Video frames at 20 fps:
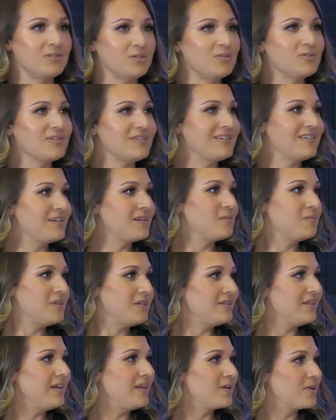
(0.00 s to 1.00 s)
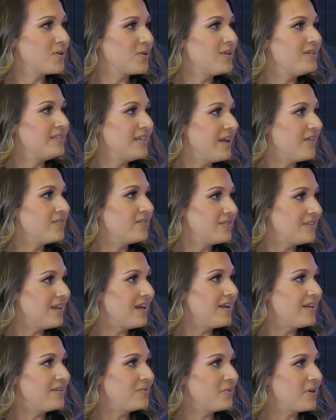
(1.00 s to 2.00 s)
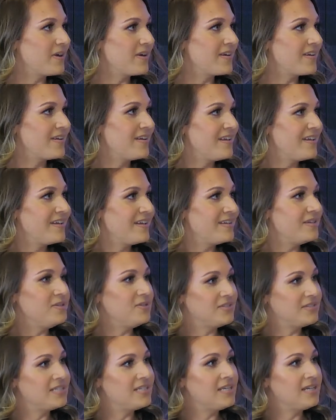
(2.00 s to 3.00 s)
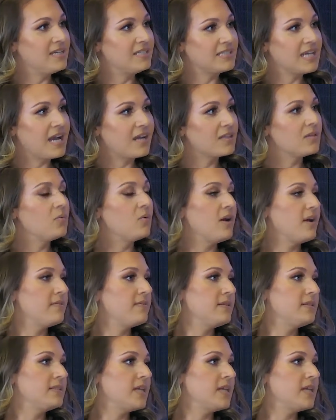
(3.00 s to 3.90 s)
It's usually going to be later on down the line where you see exactly why things